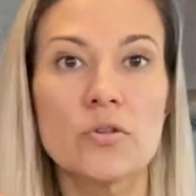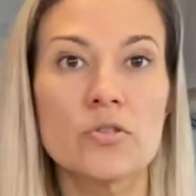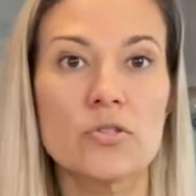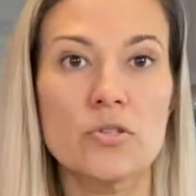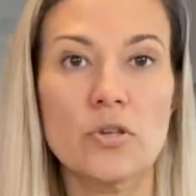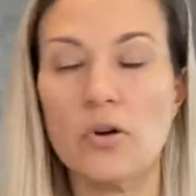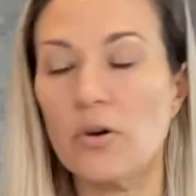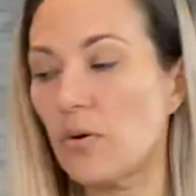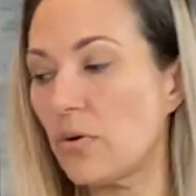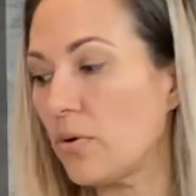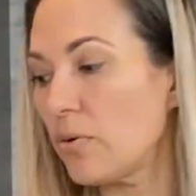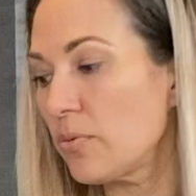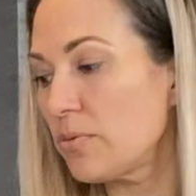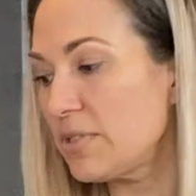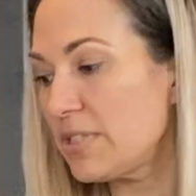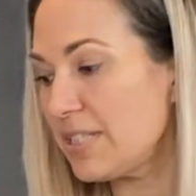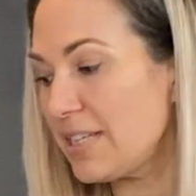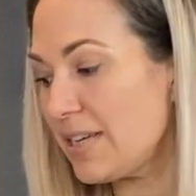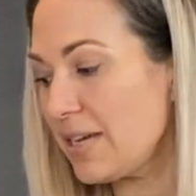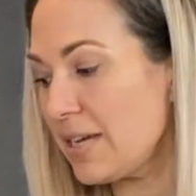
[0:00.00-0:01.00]
So
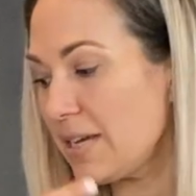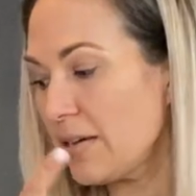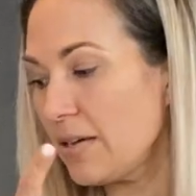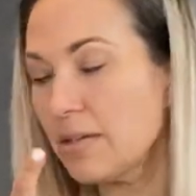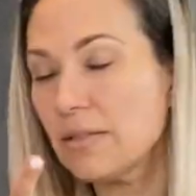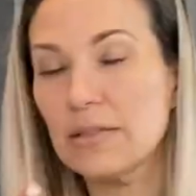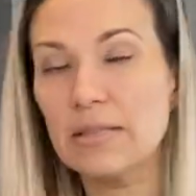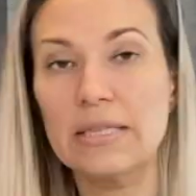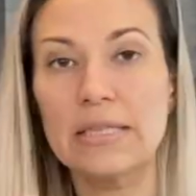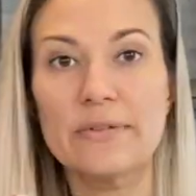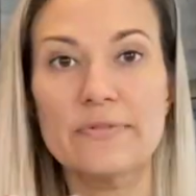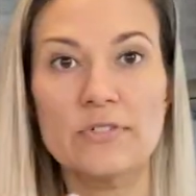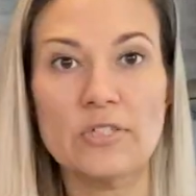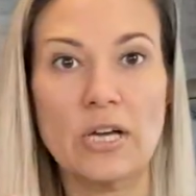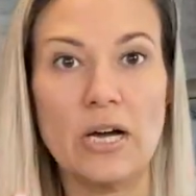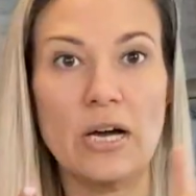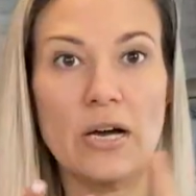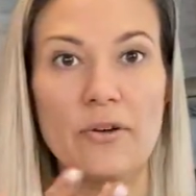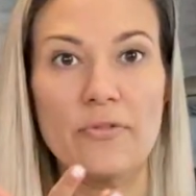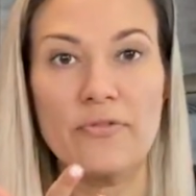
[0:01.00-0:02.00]
tea,
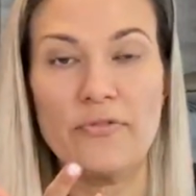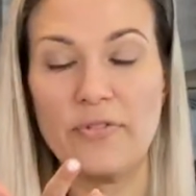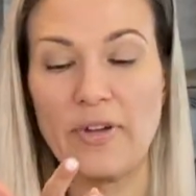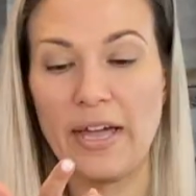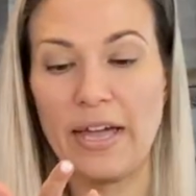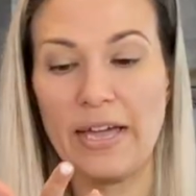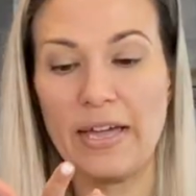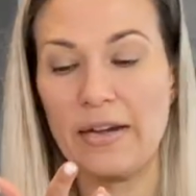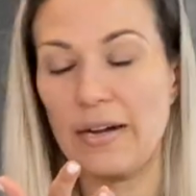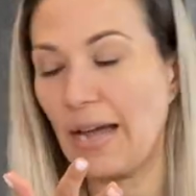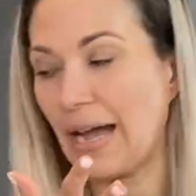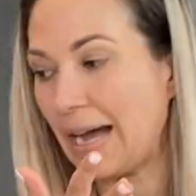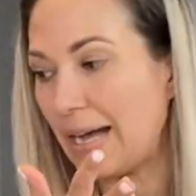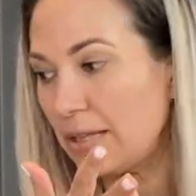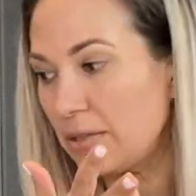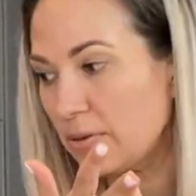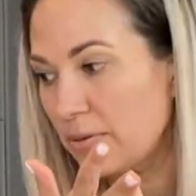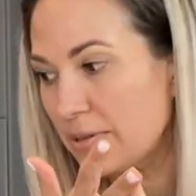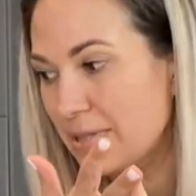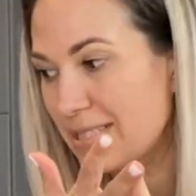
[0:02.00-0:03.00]
liftoff, and
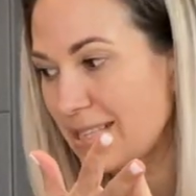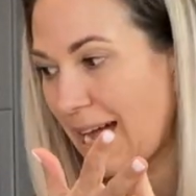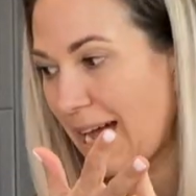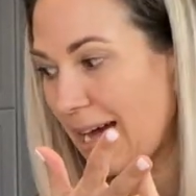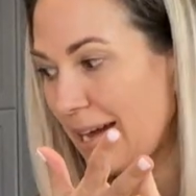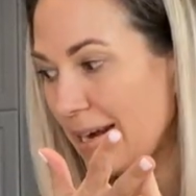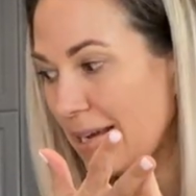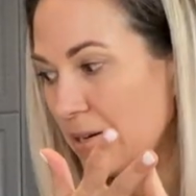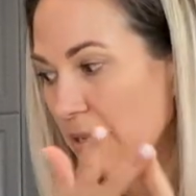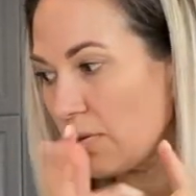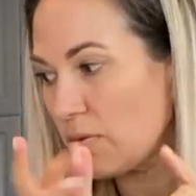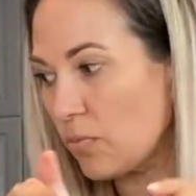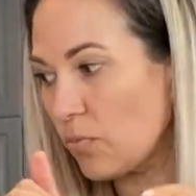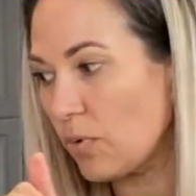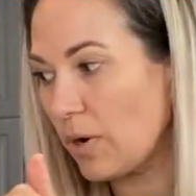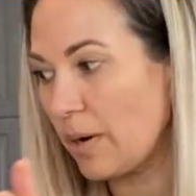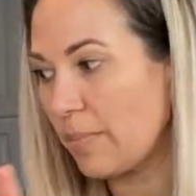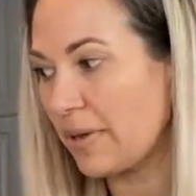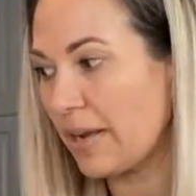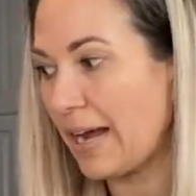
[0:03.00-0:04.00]
aloe is added.
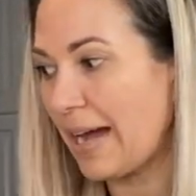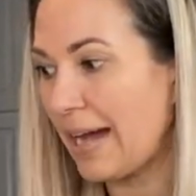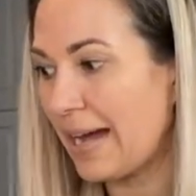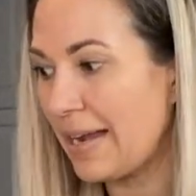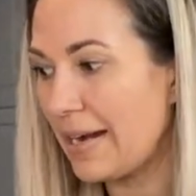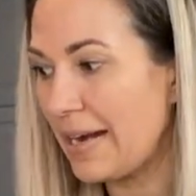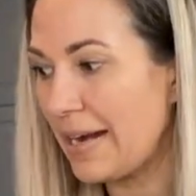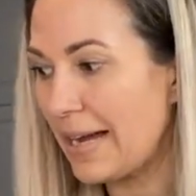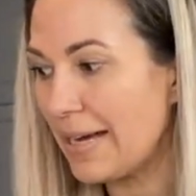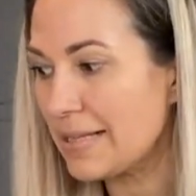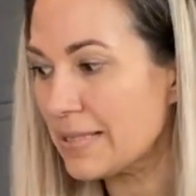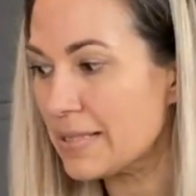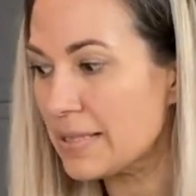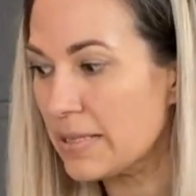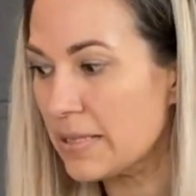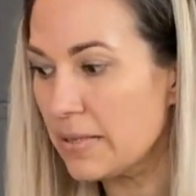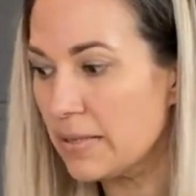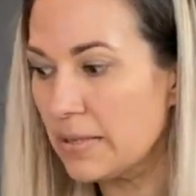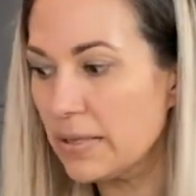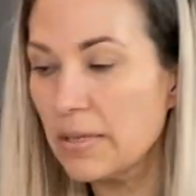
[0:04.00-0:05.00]
What I'm gonna add
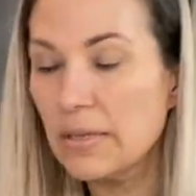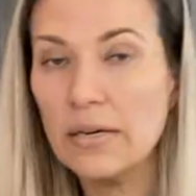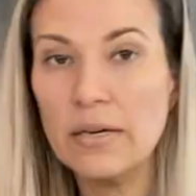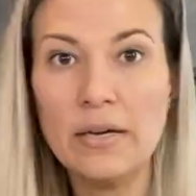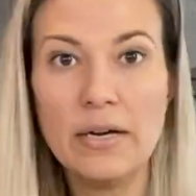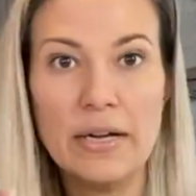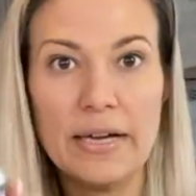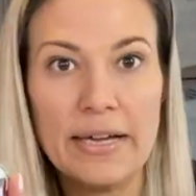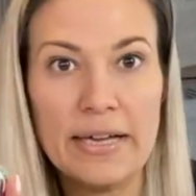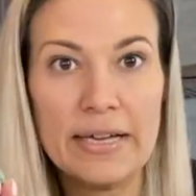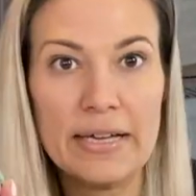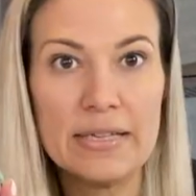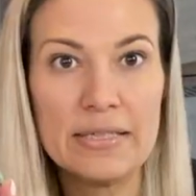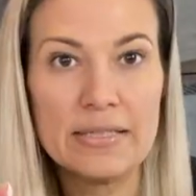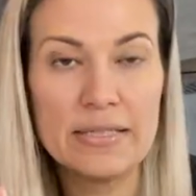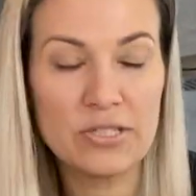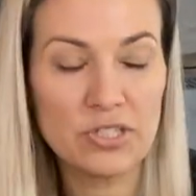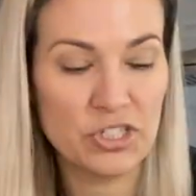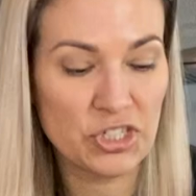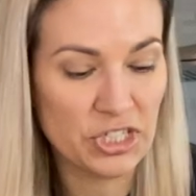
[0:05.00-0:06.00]
next
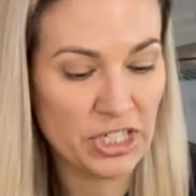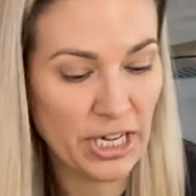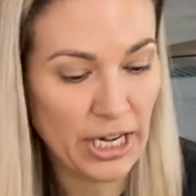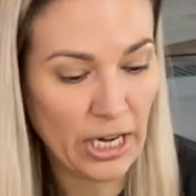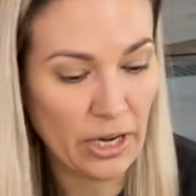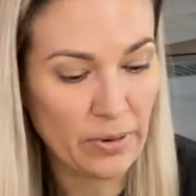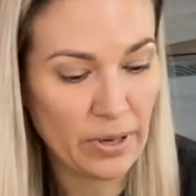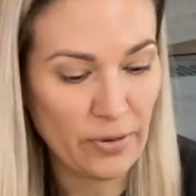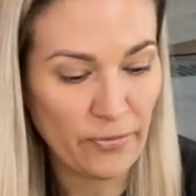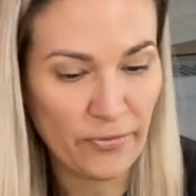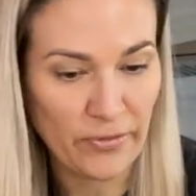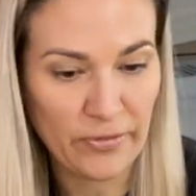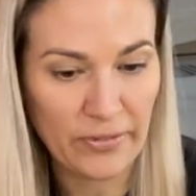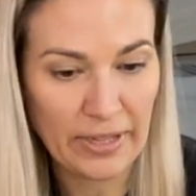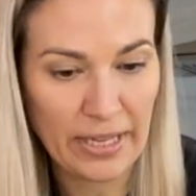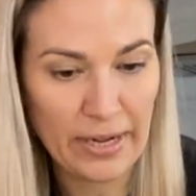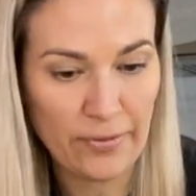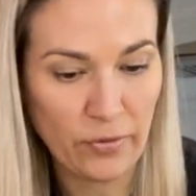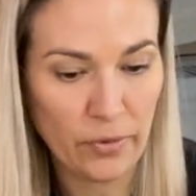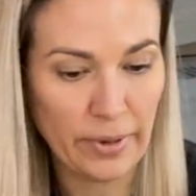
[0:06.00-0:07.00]
is cherry
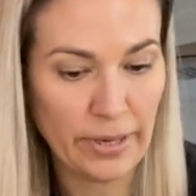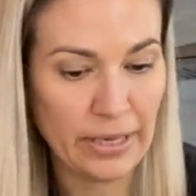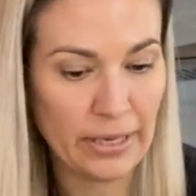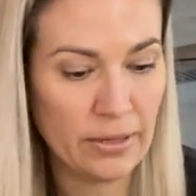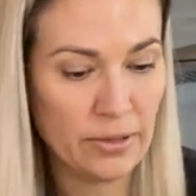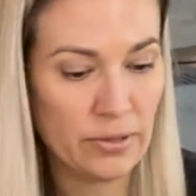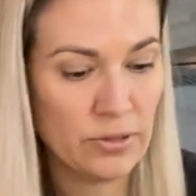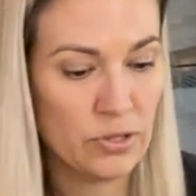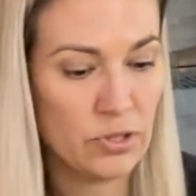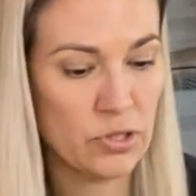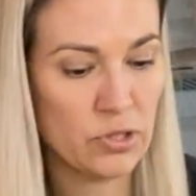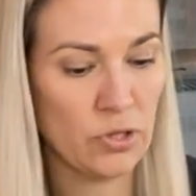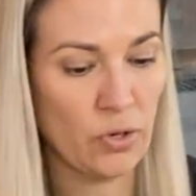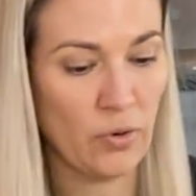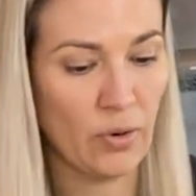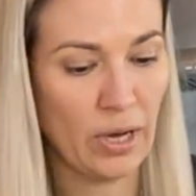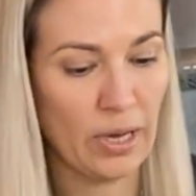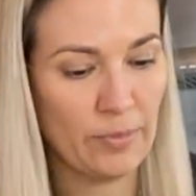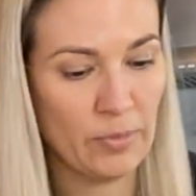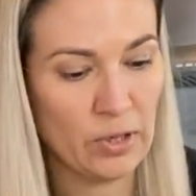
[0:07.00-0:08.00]
flavoring.
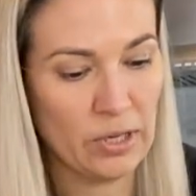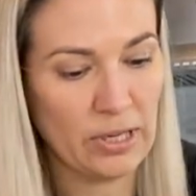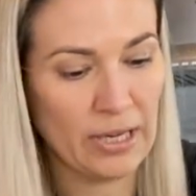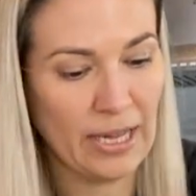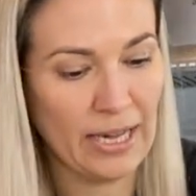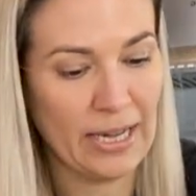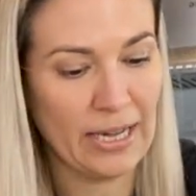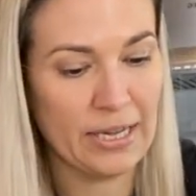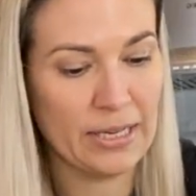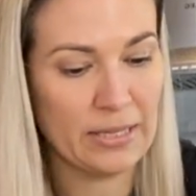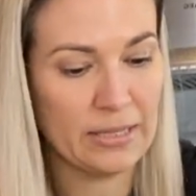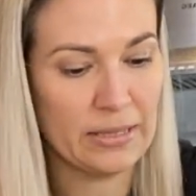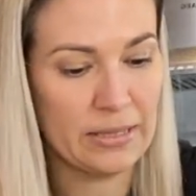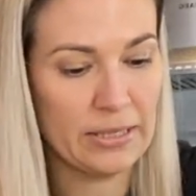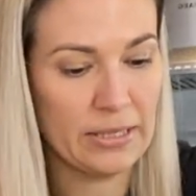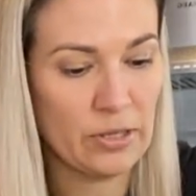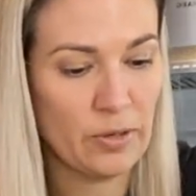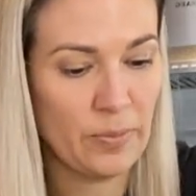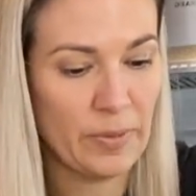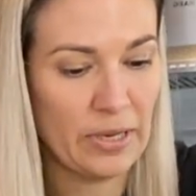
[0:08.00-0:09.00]
So I'm gonna add a
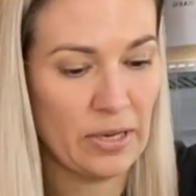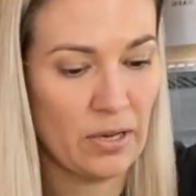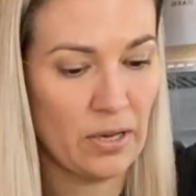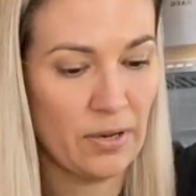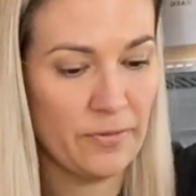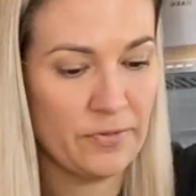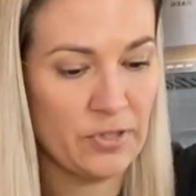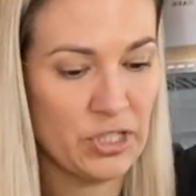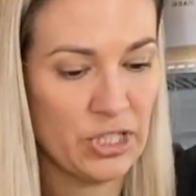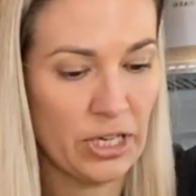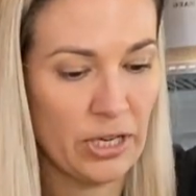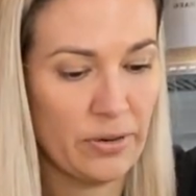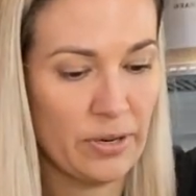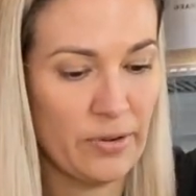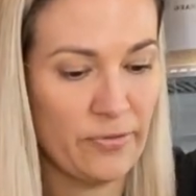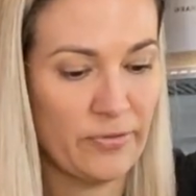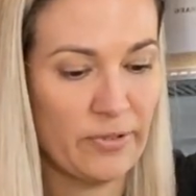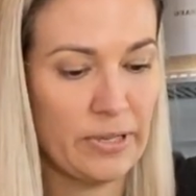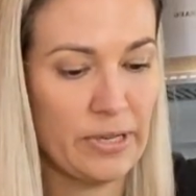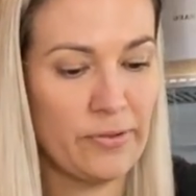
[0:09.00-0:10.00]
little bit of
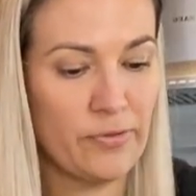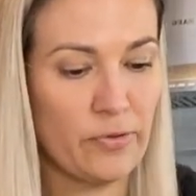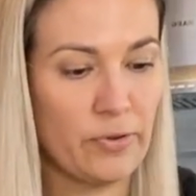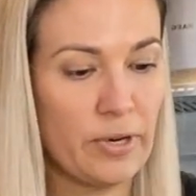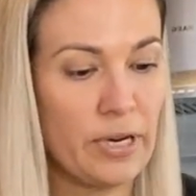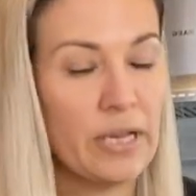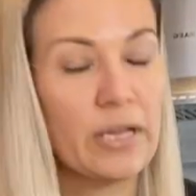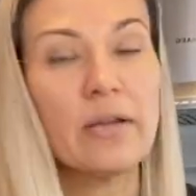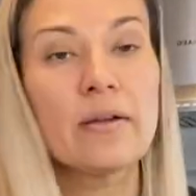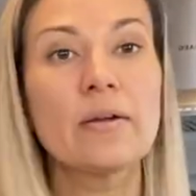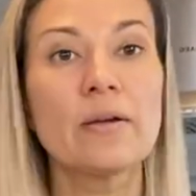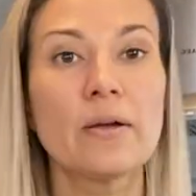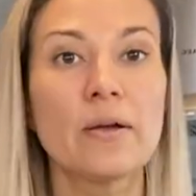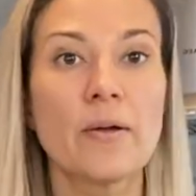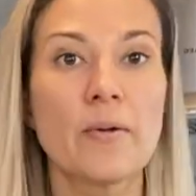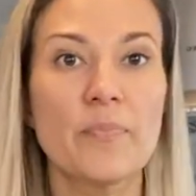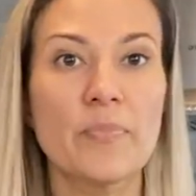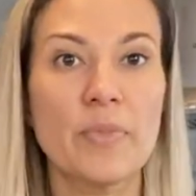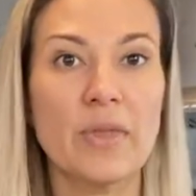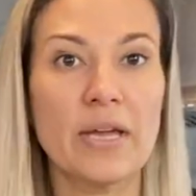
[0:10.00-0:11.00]
cherry flavoring
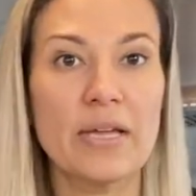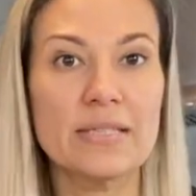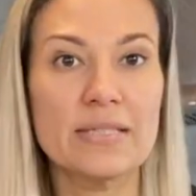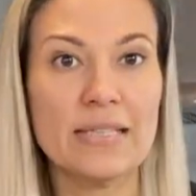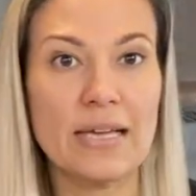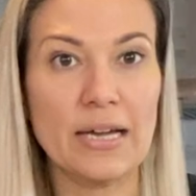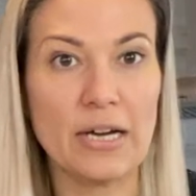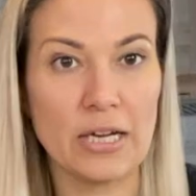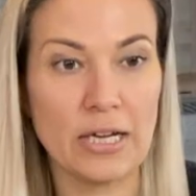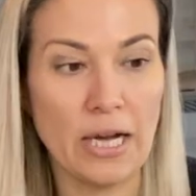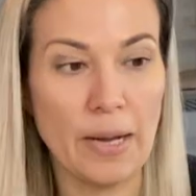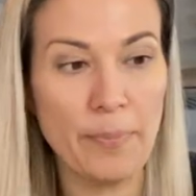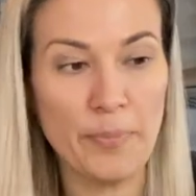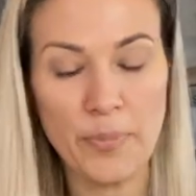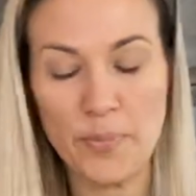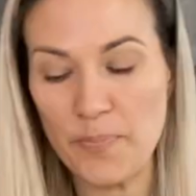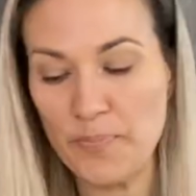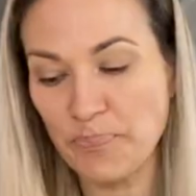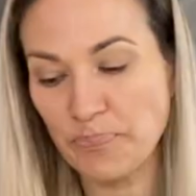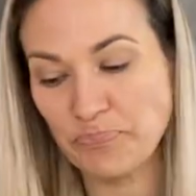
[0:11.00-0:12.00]
inside a
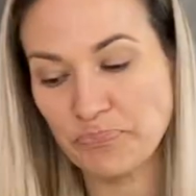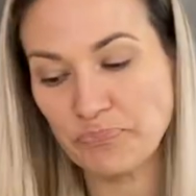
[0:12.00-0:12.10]
cup